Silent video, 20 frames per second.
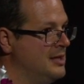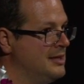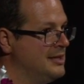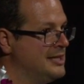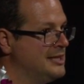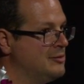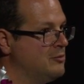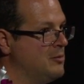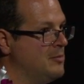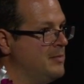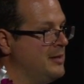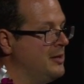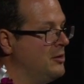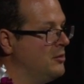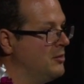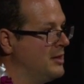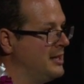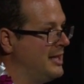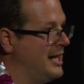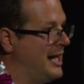this will be
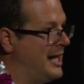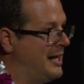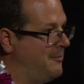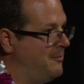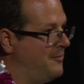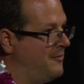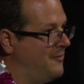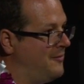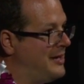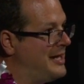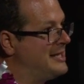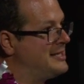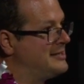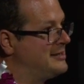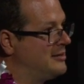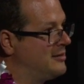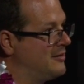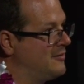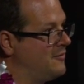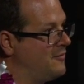going up
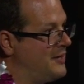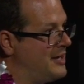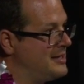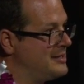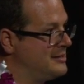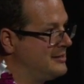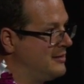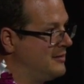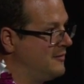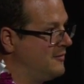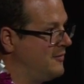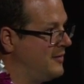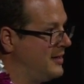faster and faster and